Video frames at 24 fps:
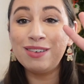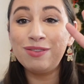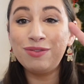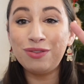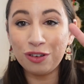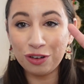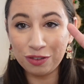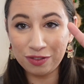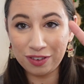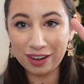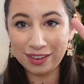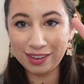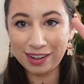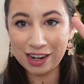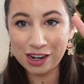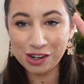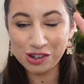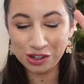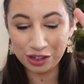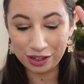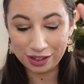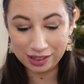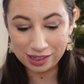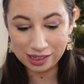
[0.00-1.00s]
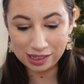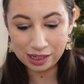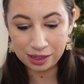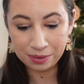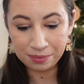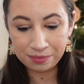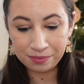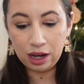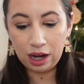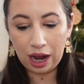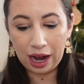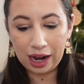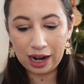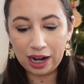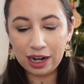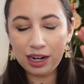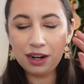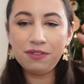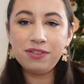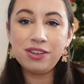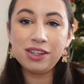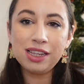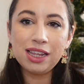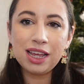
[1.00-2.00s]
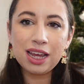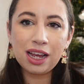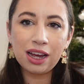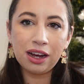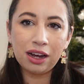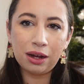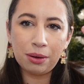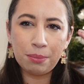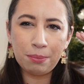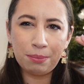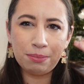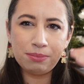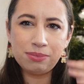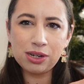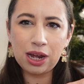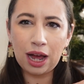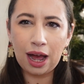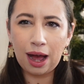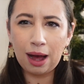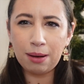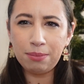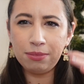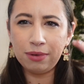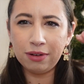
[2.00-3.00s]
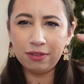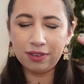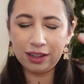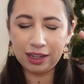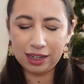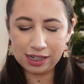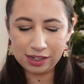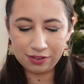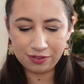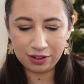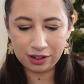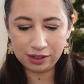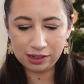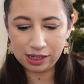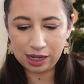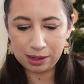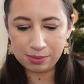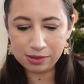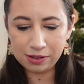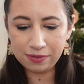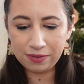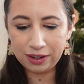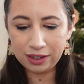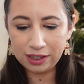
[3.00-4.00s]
four foundations. I kind of did like a top of like different types of